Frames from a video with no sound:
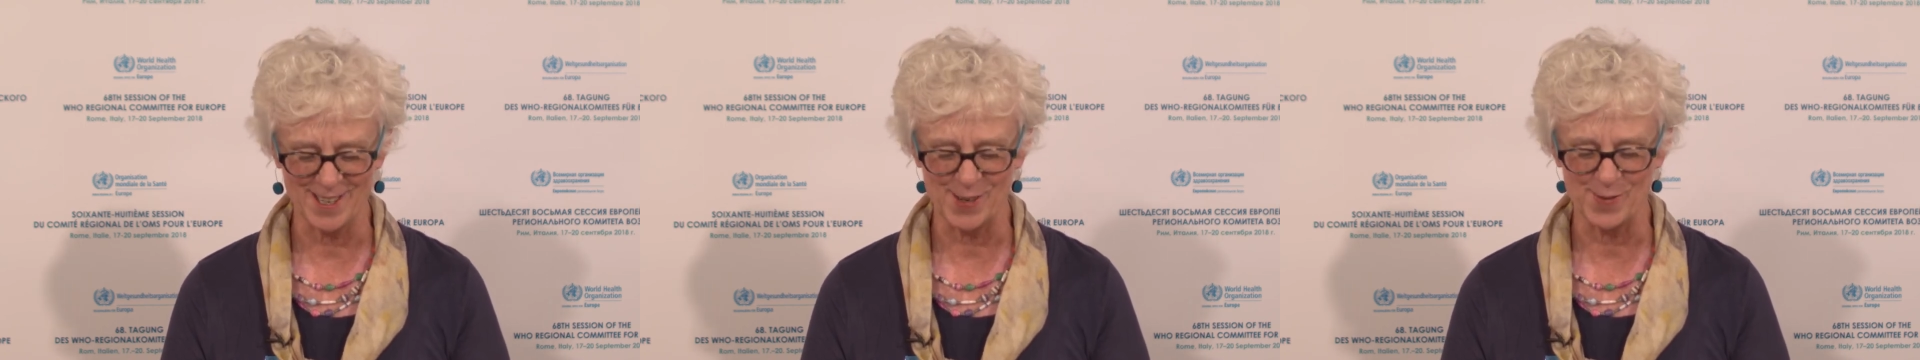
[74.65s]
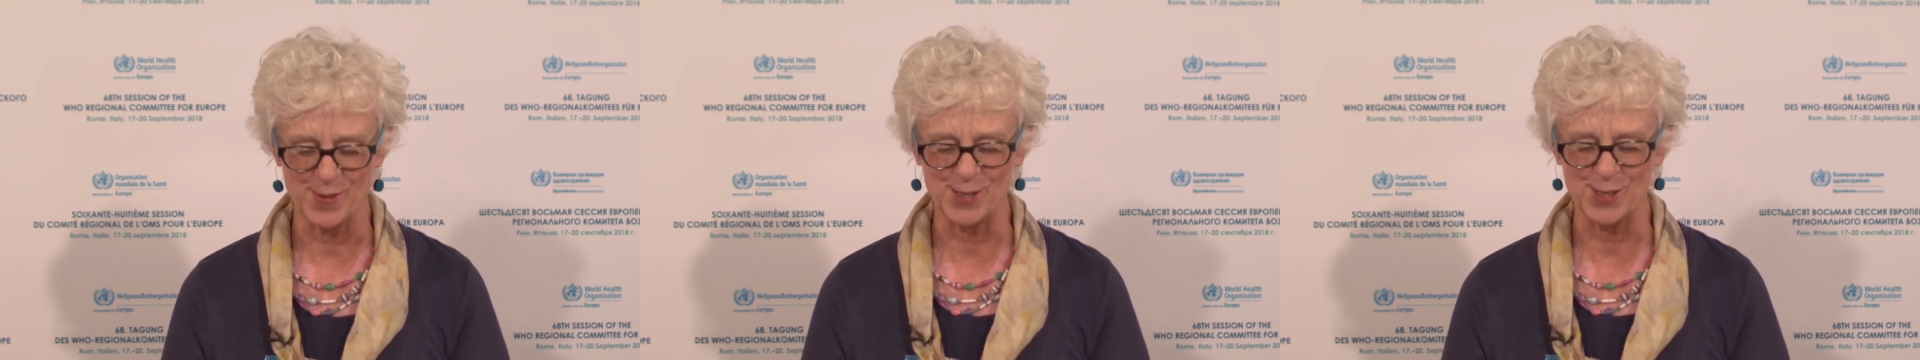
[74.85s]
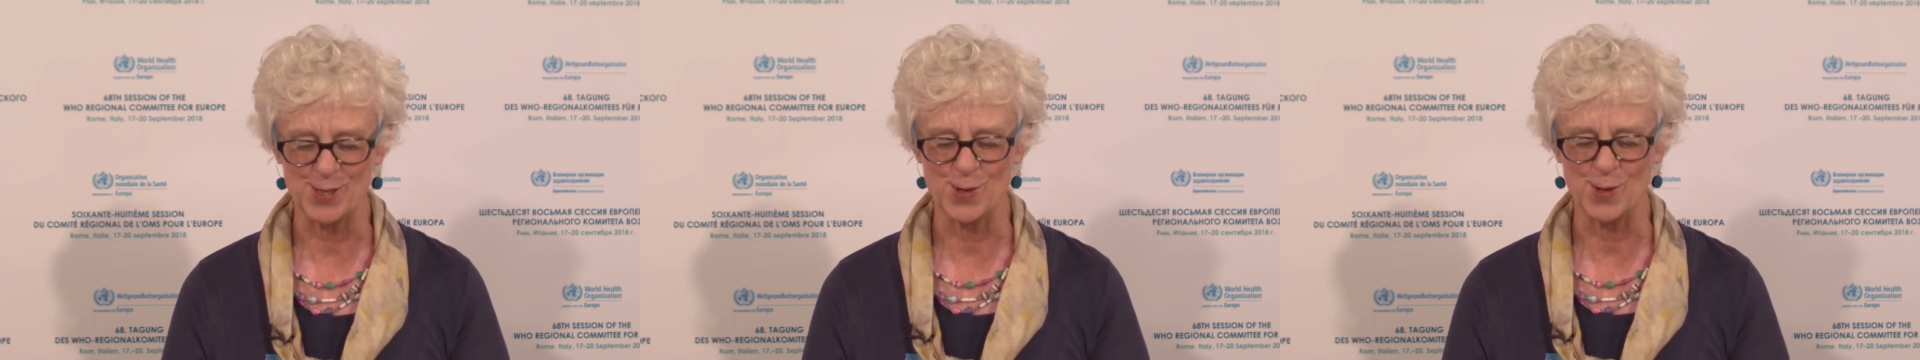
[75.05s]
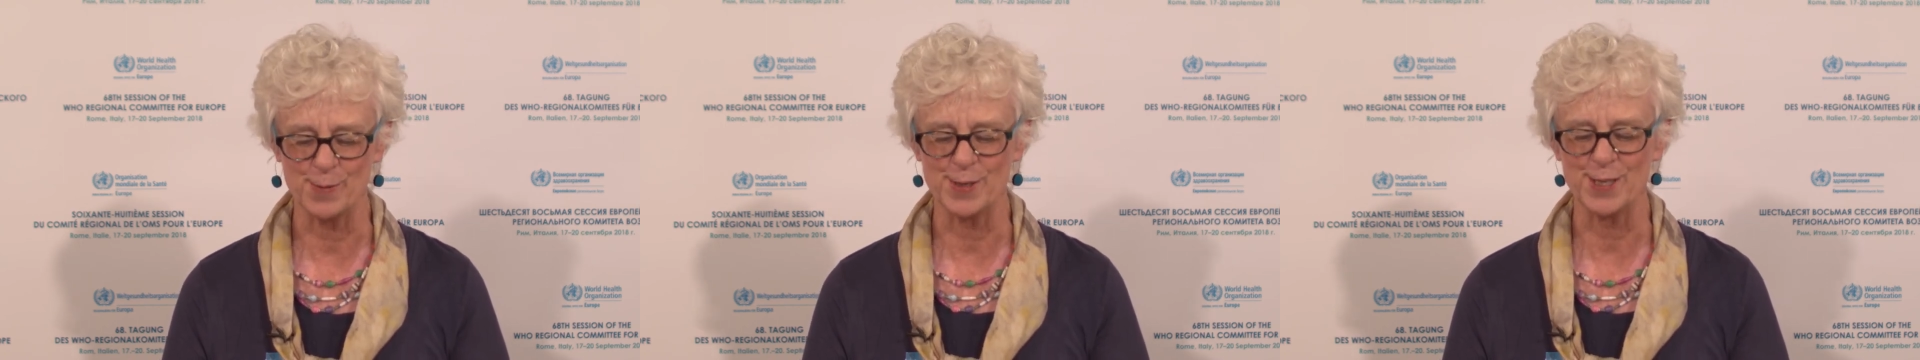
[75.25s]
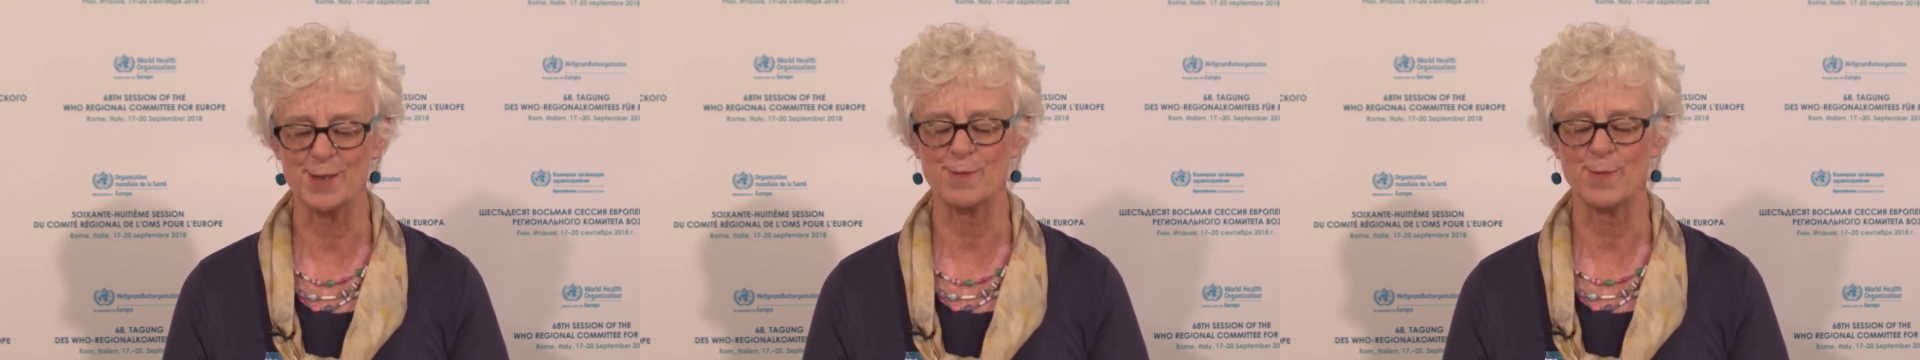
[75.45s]
of this
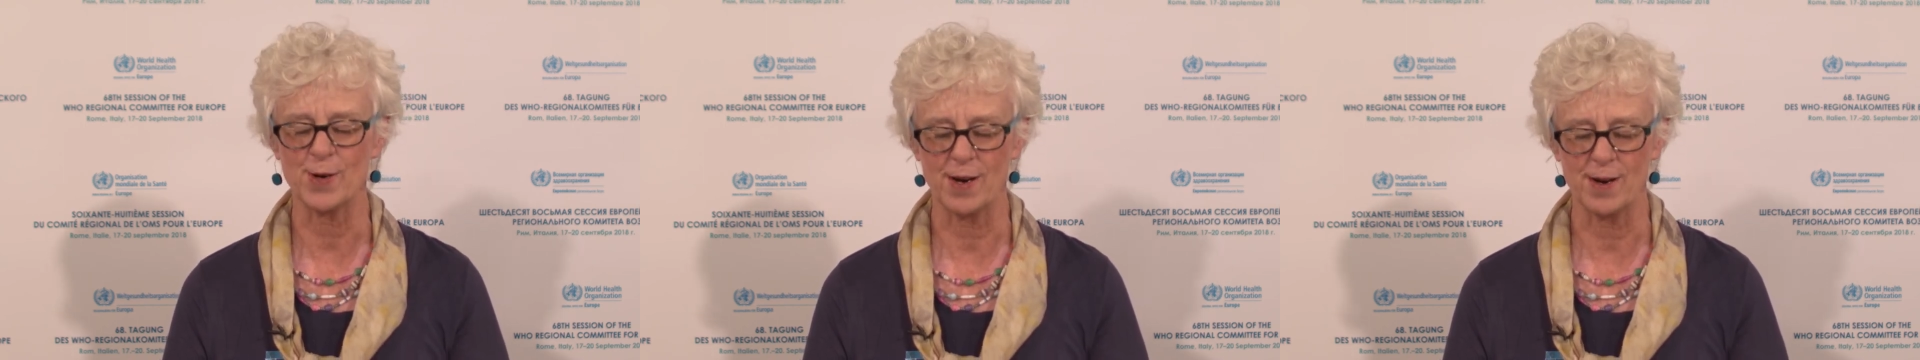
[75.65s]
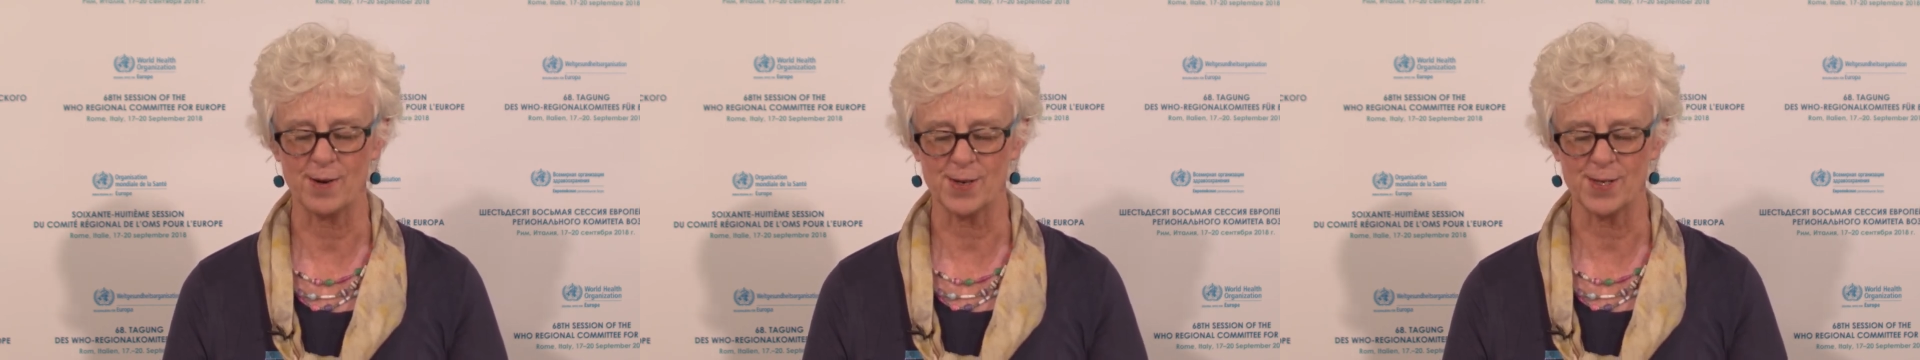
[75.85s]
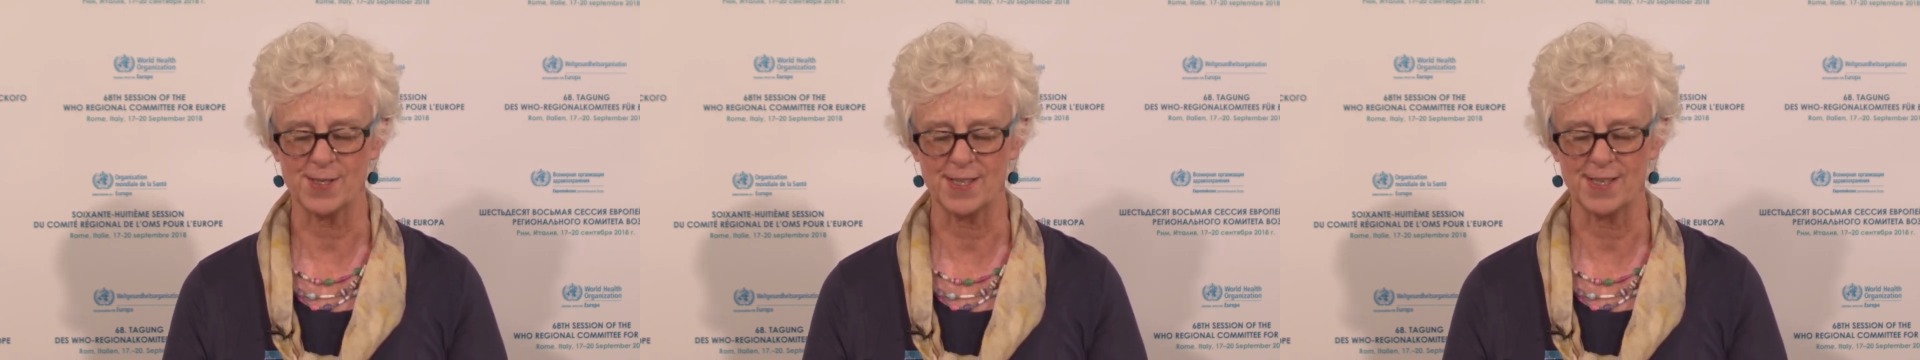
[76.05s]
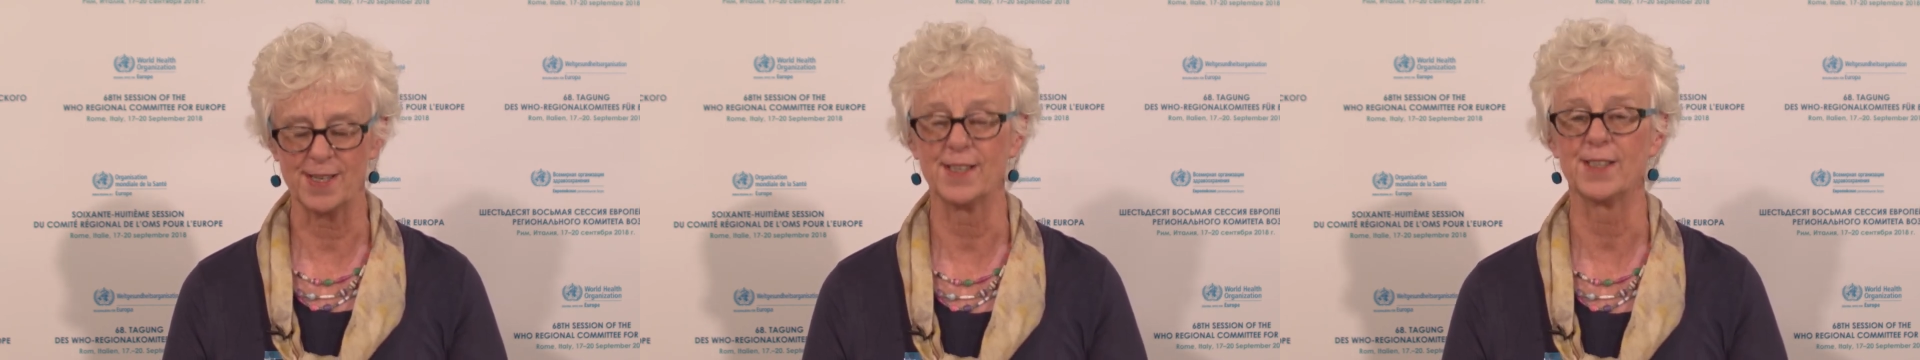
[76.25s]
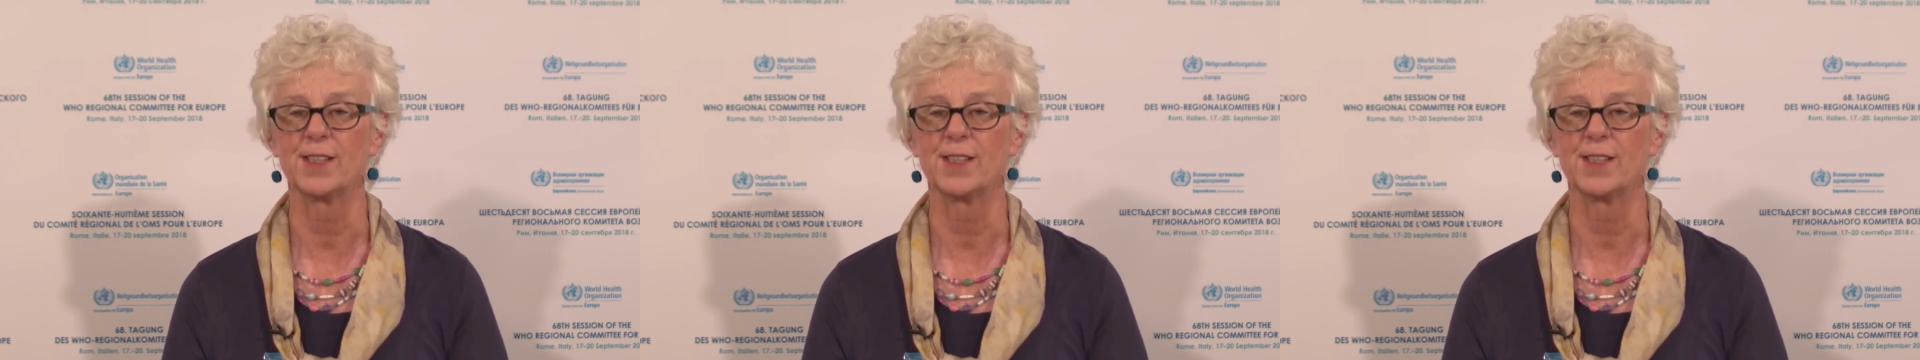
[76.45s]
normative priority